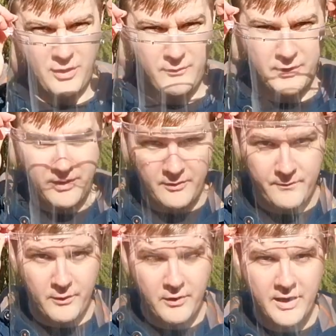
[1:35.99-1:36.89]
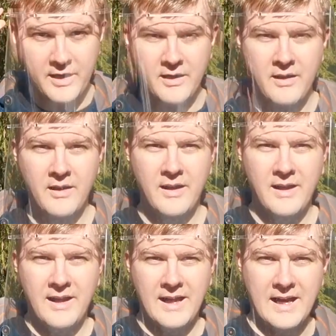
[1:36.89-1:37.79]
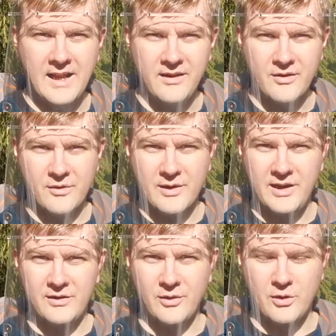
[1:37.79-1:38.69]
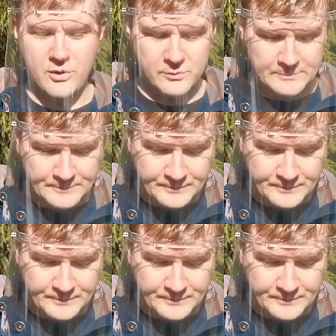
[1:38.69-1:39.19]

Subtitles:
over your forehead and you're ready to go.